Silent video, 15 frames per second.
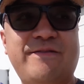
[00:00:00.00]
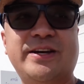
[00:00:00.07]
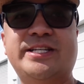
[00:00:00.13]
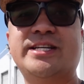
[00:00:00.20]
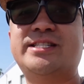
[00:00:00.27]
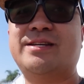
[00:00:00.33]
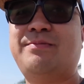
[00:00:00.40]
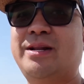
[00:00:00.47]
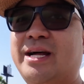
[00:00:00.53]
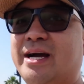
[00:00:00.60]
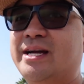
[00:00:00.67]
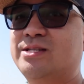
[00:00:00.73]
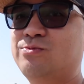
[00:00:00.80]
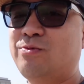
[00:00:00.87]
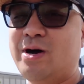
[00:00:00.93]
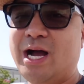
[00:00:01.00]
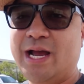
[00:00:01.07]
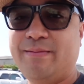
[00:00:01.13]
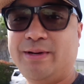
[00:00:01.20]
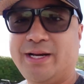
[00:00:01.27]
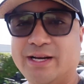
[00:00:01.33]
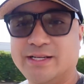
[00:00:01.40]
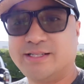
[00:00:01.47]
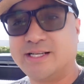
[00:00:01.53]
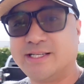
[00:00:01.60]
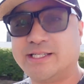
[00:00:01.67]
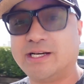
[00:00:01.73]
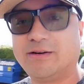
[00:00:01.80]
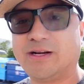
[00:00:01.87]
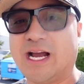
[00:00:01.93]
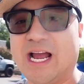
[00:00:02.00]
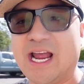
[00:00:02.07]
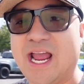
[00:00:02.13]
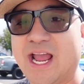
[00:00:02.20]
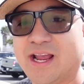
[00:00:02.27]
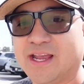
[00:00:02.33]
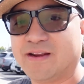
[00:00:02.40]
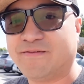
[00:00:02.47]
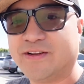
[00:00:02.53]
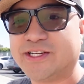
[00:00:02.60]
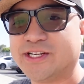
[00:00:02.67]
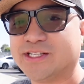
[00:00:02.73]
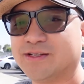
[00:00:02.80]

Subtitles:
Fishing Supplies. Why? Because they sell kayak and fishing